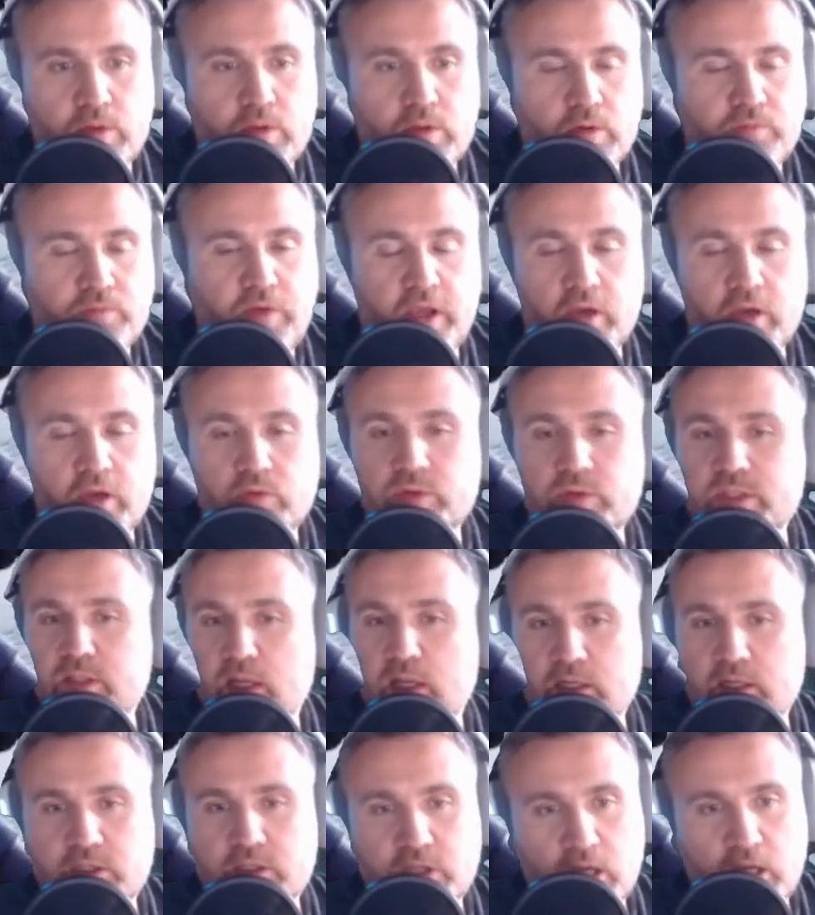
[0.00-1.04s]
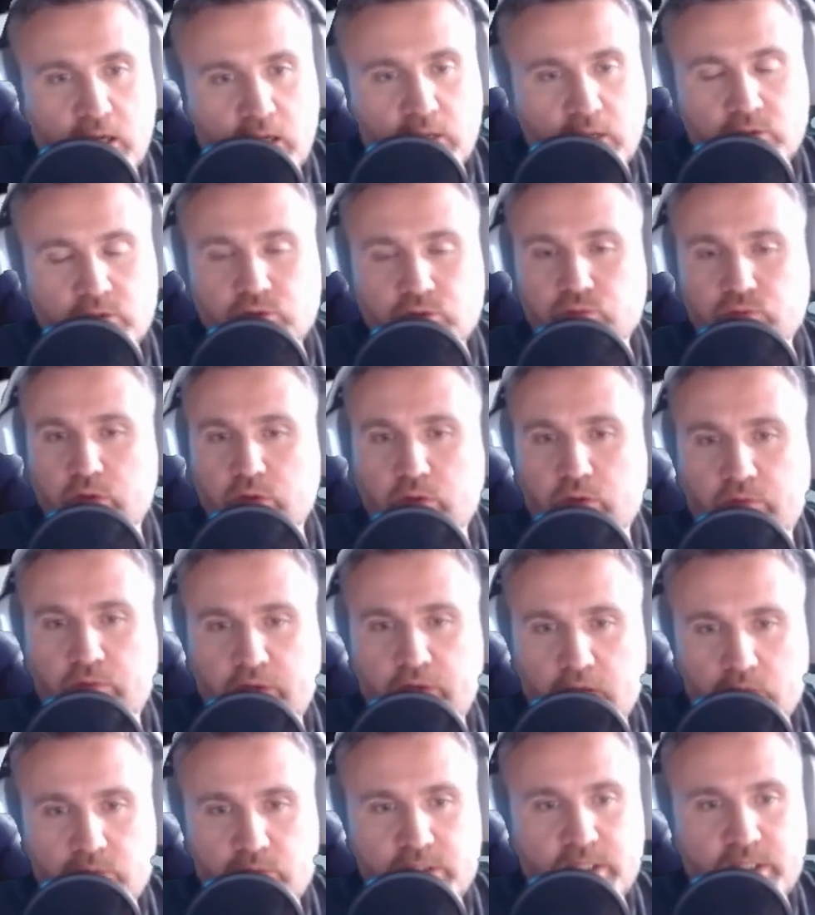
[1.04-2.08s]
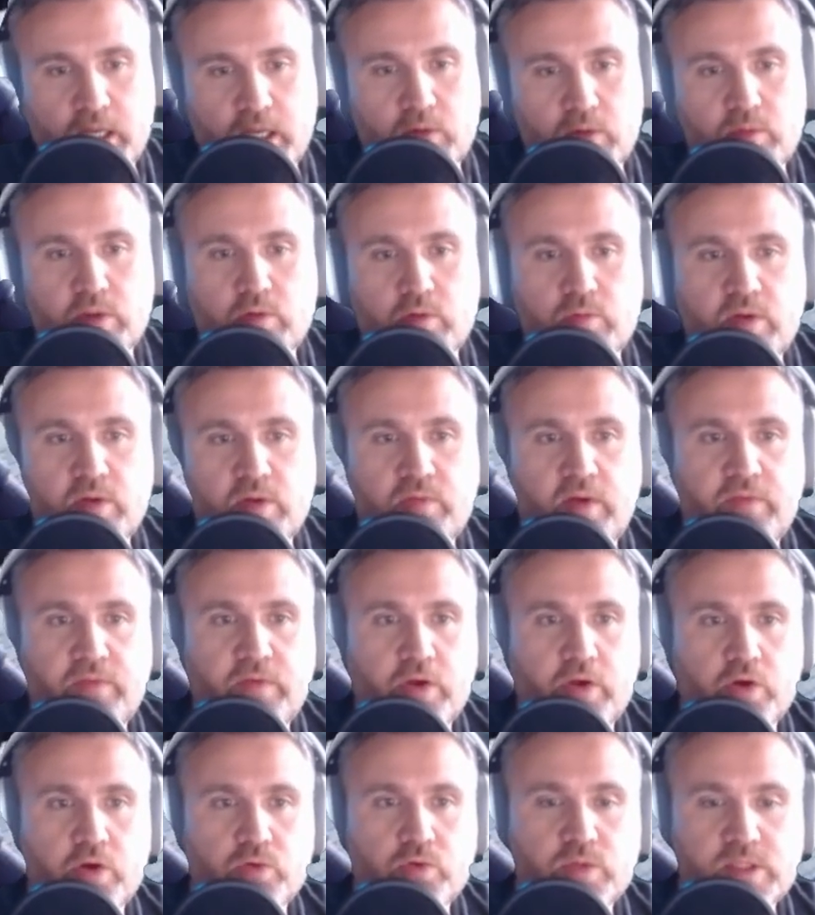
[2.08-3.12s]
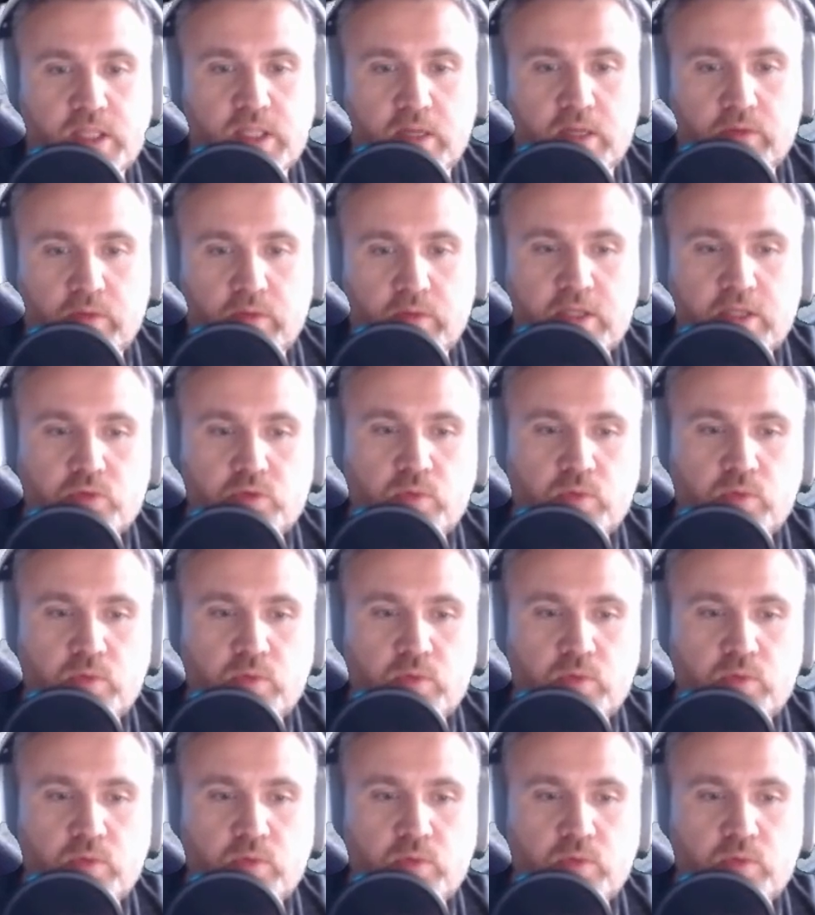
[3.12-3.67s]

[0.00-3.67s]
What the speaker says: fire crystal shards, with the refined fire crystal. So that's